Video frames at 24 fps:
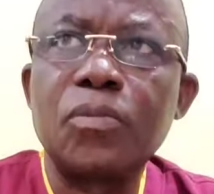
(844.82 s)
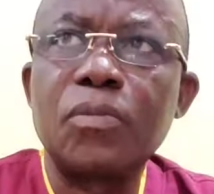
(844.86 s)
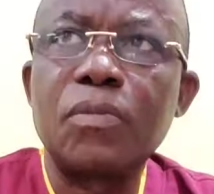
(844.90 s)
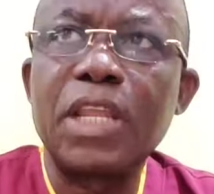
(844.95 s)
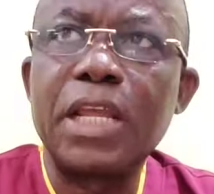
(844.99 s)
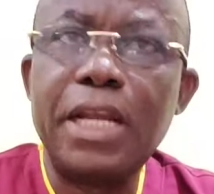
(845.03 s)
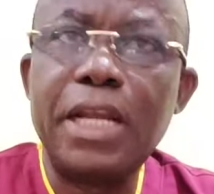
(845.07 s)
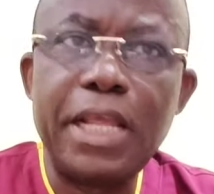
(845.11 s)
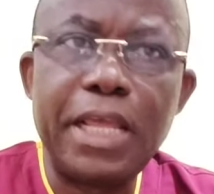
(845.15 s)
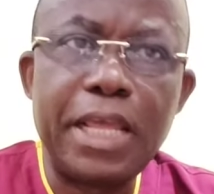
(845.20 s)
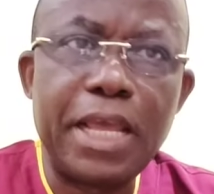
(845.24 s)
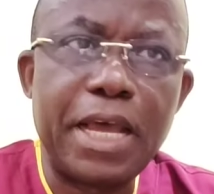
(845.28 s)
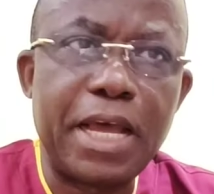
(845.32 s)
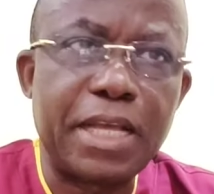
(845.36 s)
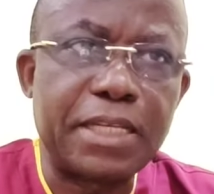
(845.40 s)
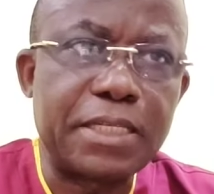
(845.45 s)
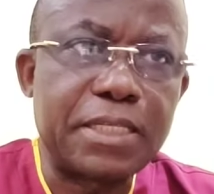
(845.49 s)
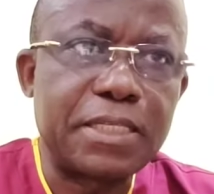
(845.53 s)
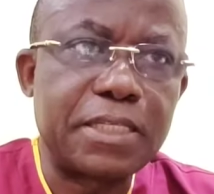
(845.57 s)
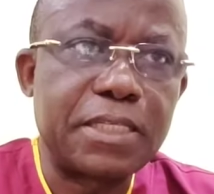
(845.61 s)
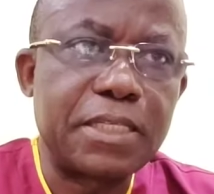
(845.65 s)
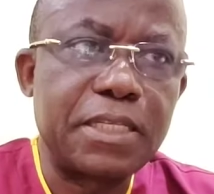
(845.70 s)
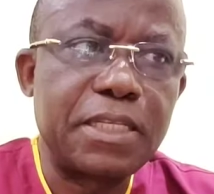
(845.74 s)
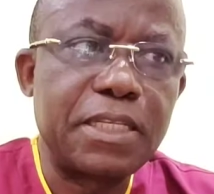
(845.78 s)

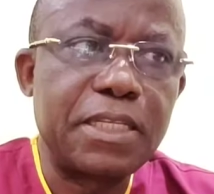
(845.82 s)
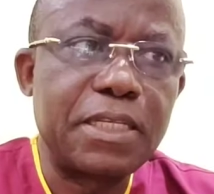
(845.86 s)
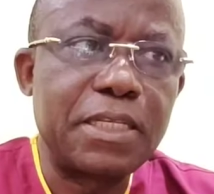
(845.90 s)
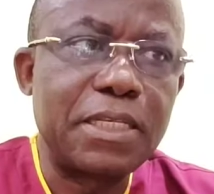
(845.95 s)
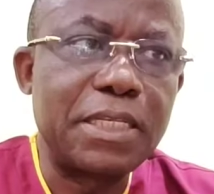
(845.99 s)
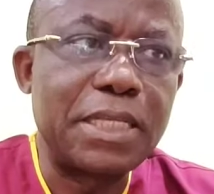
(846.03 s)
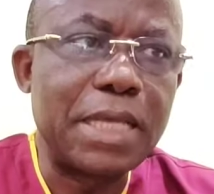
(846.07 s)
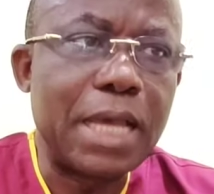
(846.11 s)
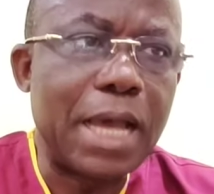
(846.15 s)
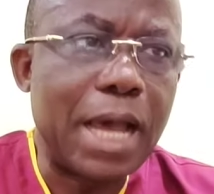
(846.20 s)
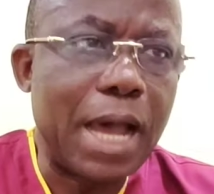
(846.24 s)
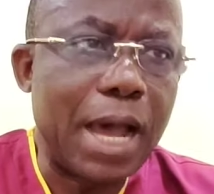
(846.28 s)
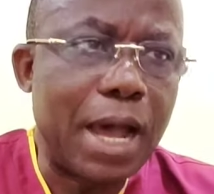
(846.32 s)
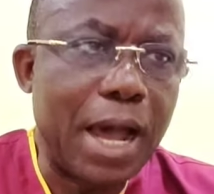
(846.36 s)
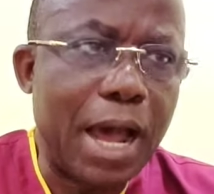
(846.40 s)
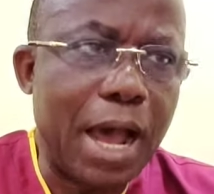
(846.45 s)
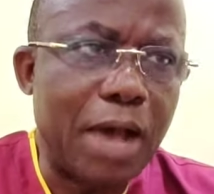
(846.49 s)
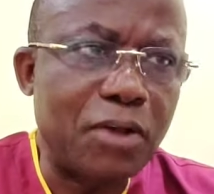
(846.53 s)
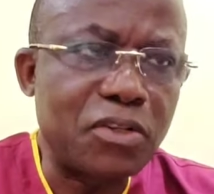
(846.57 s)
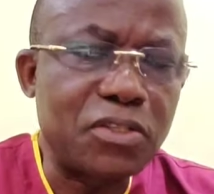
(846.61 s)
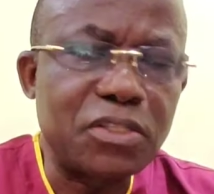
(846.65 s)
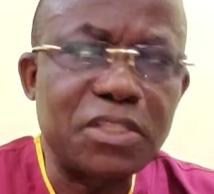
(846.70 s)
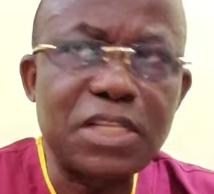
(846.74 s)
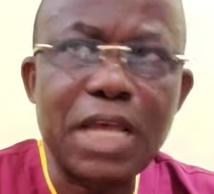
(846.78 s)
layers. The
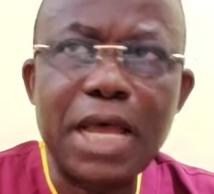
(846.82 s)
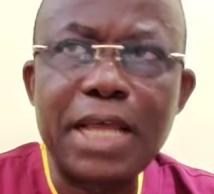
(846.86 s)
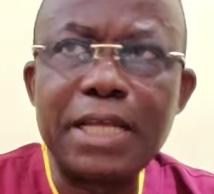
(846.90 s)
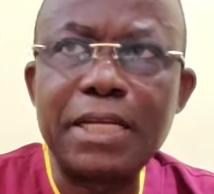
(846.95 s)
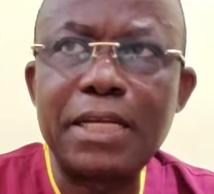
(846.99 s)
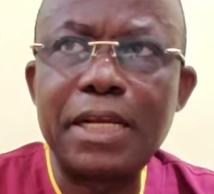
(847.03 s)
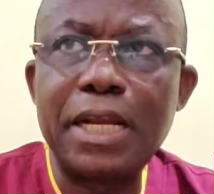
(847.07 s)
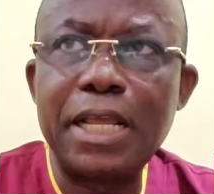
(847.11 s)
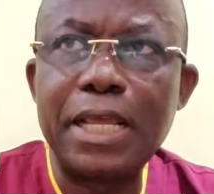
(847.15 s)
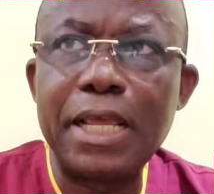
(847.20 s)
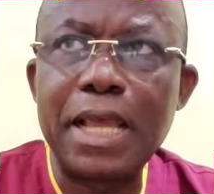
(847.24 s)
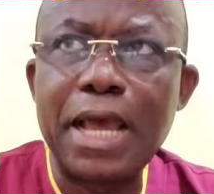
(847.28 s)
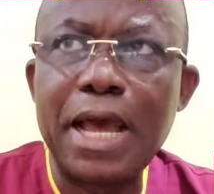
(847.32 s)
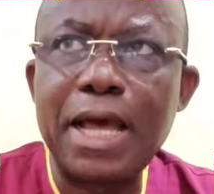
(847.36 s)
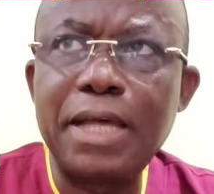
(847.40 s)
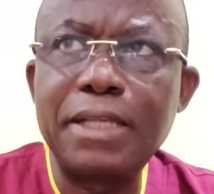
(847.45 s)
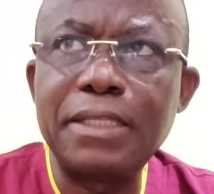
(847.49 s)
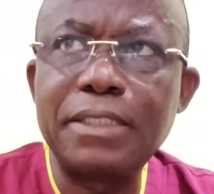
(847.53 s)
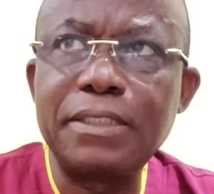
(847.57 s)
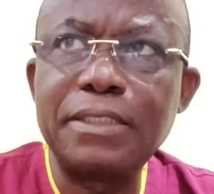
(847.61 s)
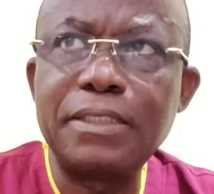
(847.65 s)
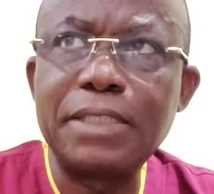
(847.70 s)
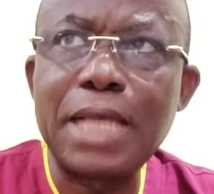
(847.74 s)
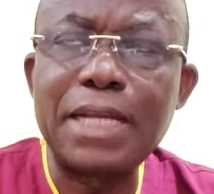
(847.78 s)
outside layer,
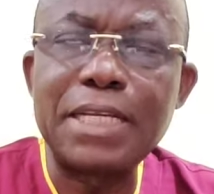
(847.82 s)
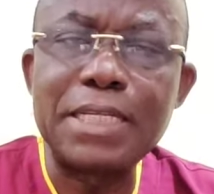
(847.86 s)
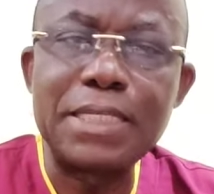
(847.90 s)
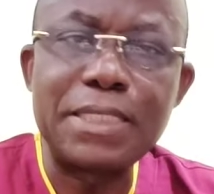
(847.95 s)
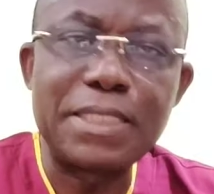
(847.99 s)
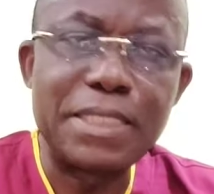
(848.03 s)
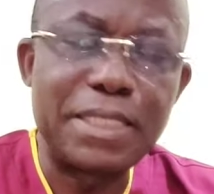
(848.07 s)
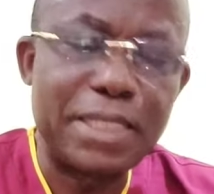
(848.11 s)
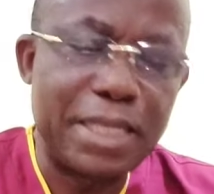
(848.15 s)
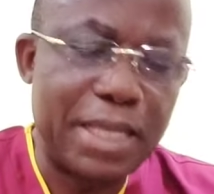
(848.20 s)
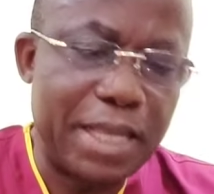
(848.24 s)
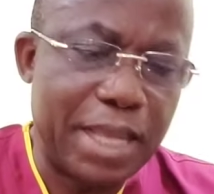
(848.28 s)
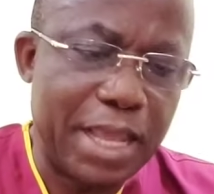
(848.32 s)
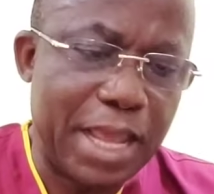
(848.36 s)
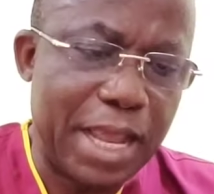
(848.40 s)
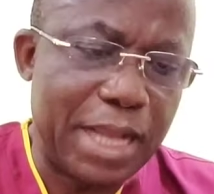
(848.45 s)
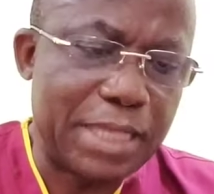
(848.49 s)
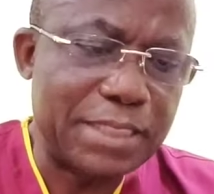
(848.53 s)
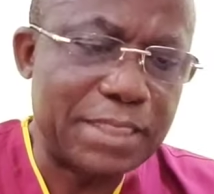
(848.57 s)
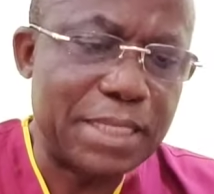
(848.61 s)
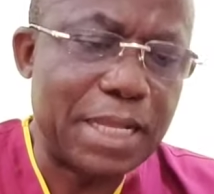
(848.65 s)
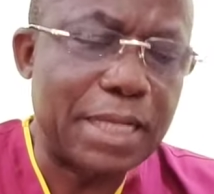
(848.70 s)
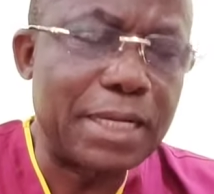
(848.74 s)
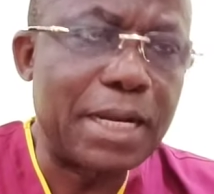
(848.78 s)
that is the
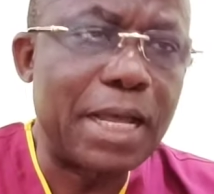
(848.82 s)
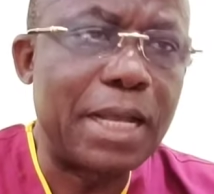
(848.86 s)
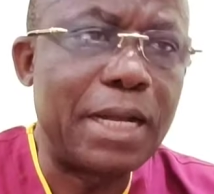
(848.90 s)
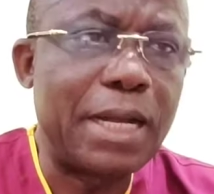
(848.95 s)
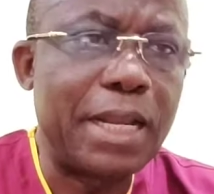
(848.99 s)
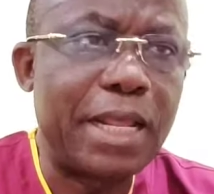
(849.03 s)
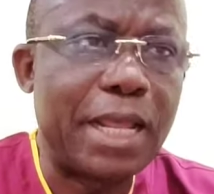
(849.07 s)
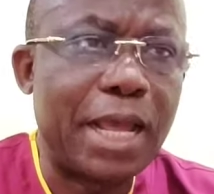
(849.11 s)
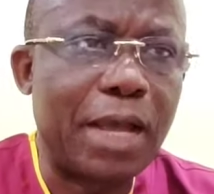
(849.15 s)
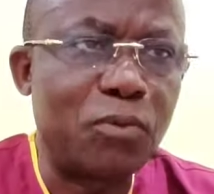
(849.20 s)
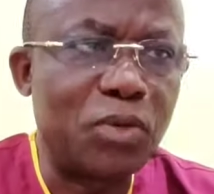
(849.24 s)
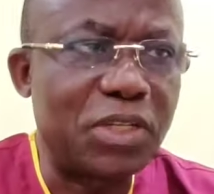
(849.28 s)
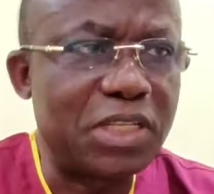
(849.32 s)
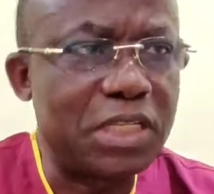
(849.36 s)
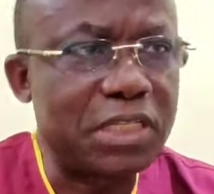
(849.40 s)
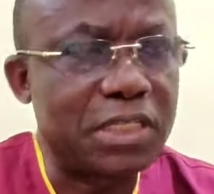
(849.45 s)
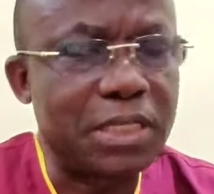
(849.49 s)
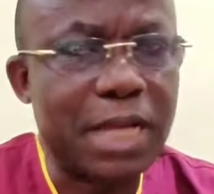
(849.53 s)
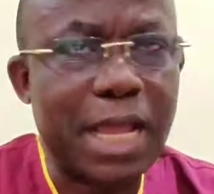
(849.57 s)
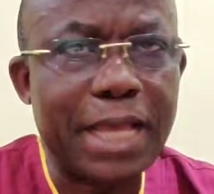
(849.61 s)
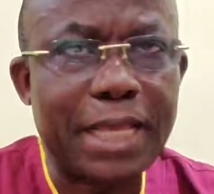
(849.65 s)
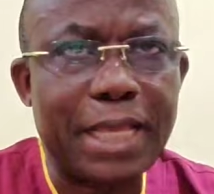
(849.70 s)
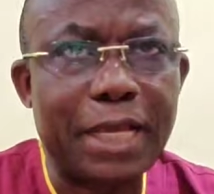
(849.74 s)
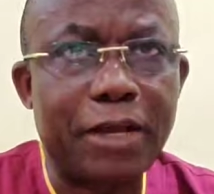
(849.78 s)
external layer, which is
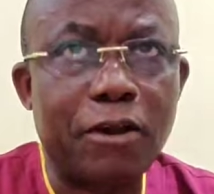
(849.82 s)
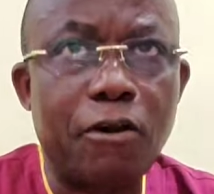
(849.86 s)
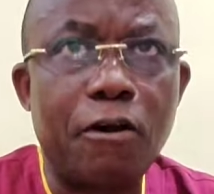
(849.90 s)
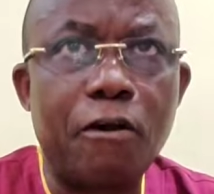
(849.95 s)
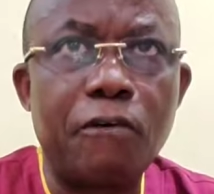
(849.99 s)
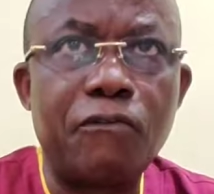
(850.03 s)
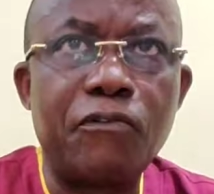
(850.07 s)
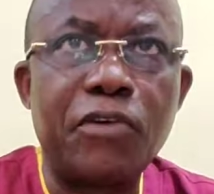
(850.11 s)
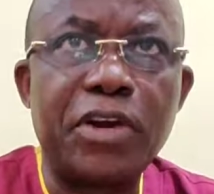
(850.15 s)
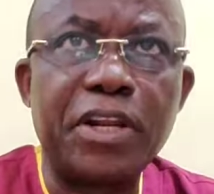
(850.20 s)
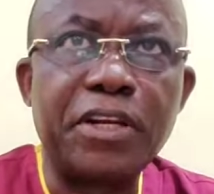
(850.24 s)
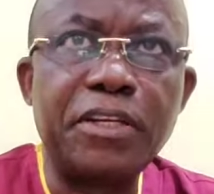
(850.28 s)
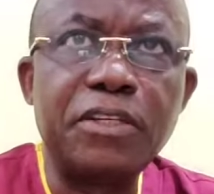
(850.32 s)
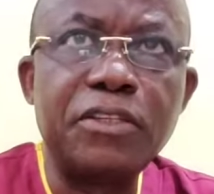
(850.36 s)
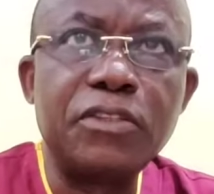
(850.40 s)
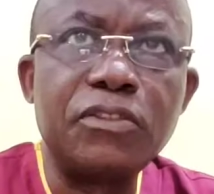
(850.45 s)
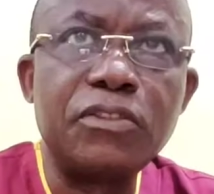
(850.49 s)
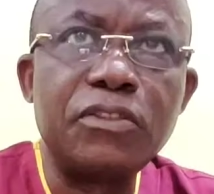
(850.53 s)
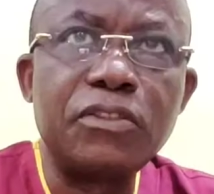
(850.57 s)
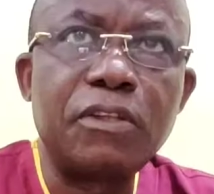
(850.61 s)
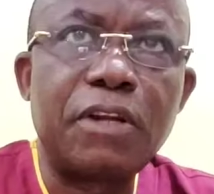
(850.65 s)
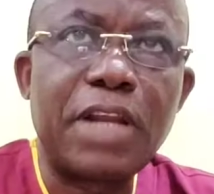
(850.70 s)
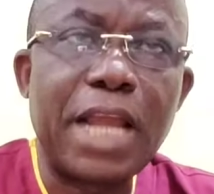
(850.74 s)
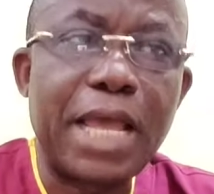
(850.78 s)
like a covering,
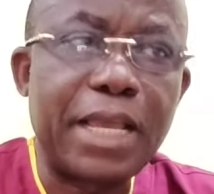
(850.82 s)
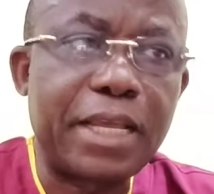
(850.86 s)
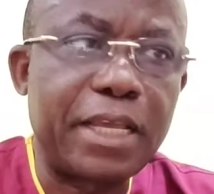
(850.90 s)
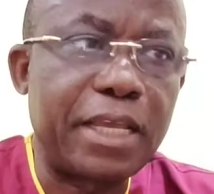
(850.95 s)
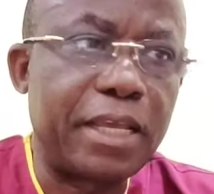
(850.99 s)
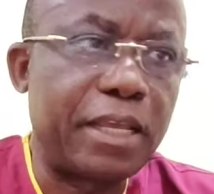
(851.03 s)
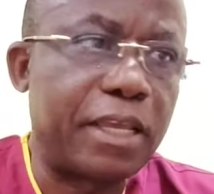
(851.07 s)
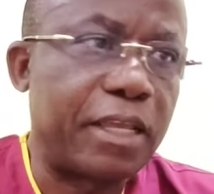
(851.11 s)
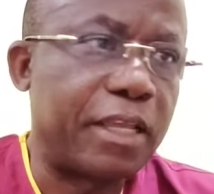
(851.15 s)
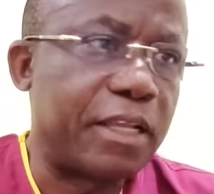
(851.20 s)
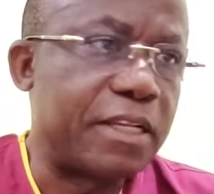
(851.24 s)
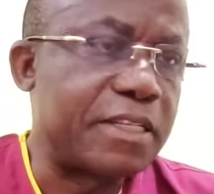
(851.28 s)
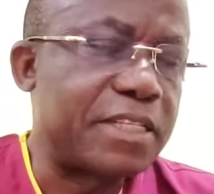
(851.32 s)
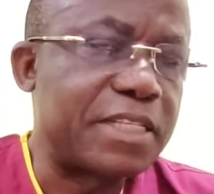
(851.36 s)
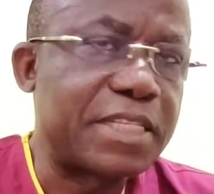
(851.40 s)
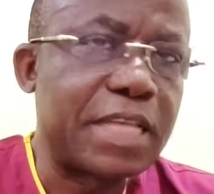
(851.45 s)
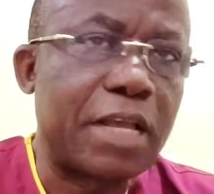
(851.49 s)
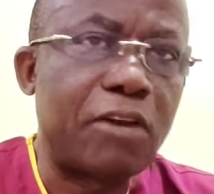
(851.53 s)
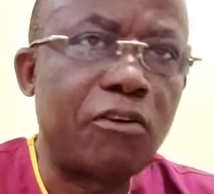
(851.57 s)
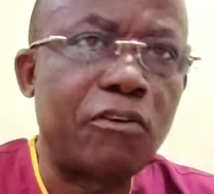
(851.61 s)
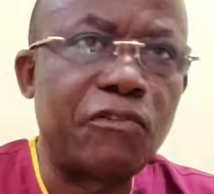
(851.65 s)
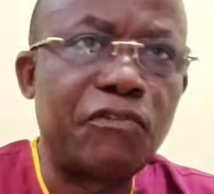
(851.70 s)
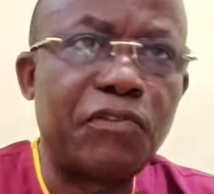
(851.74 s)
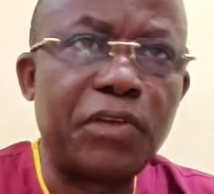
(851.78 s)
like a
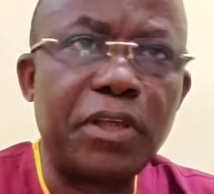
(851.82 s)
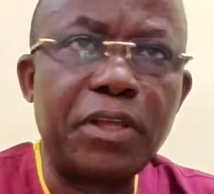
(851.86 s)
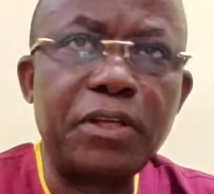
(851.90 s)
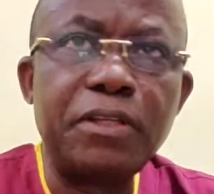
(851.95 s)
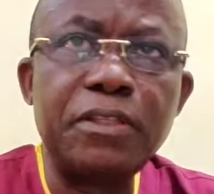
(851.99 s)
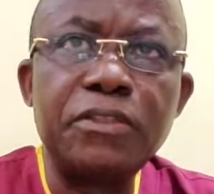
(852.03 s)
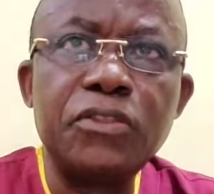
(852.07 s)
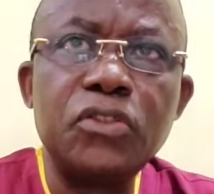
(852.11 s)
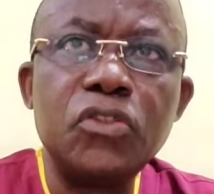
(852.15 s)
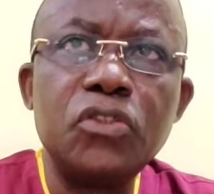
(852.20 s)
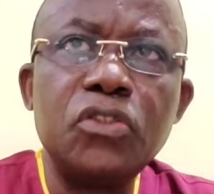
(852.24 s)
cellophane.